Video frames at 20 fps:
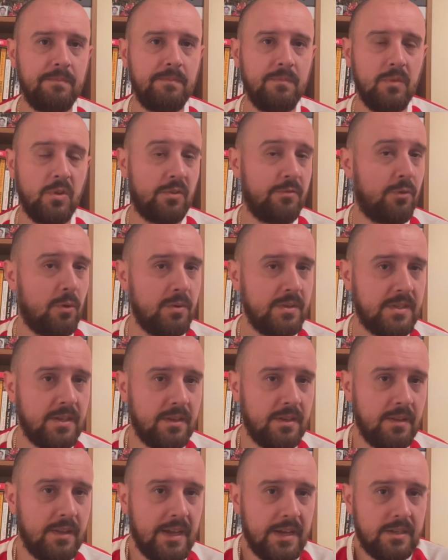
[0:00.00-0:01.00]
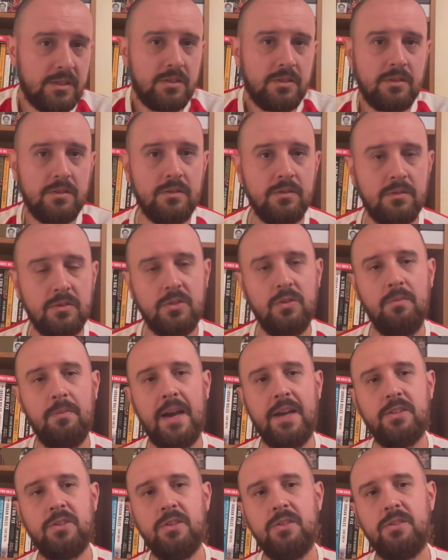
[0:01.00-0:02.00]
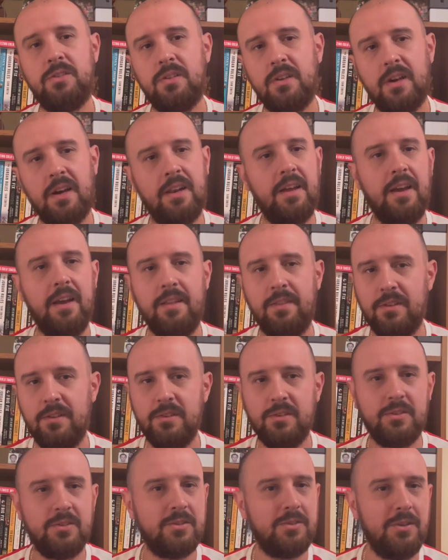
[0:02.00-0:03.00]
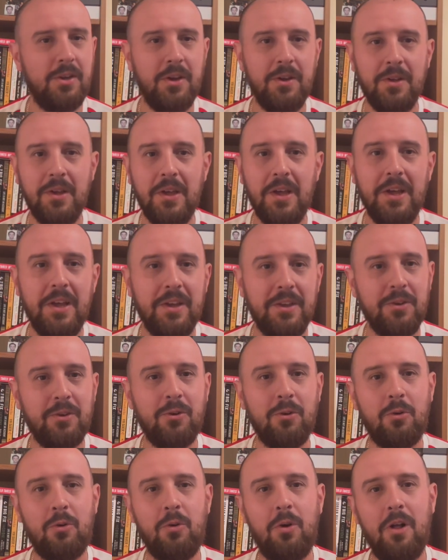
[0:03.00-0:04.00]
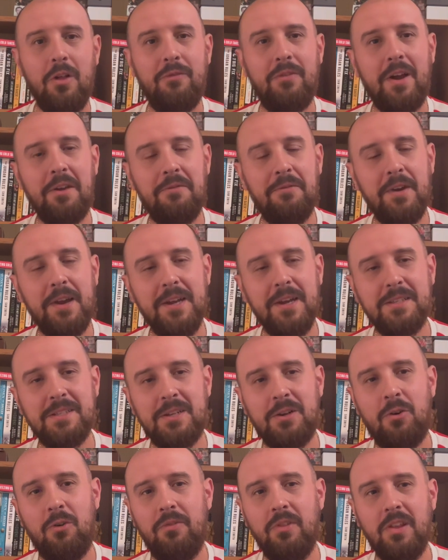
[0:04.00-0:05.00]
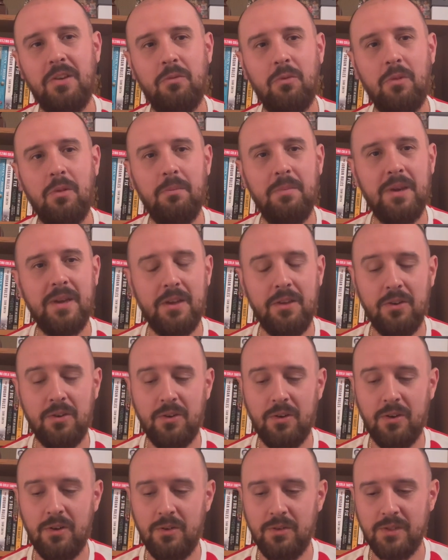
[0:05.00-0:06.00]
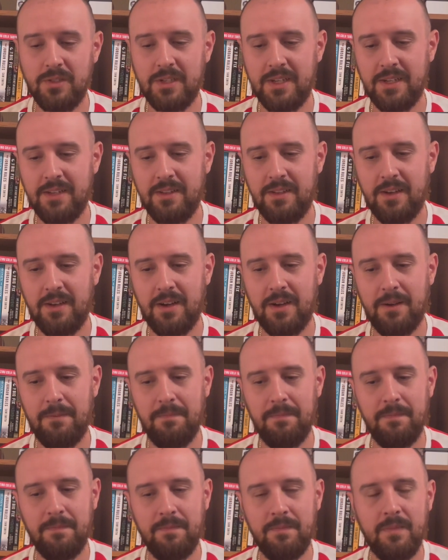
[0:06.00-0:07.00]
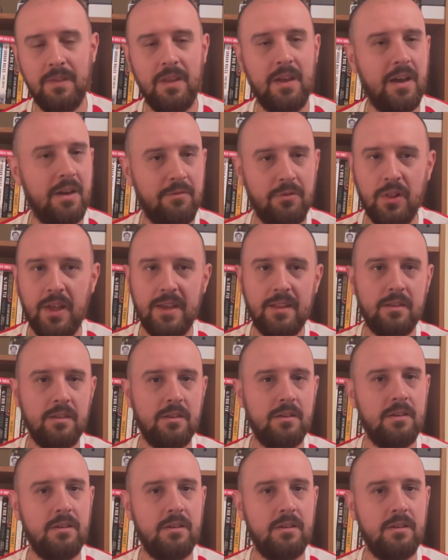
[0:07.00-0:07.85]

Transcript: look forward to the next 2 matches to kind of end this Euro qualifying phase, and hopefully we'll be at Euros. And yeah, if you like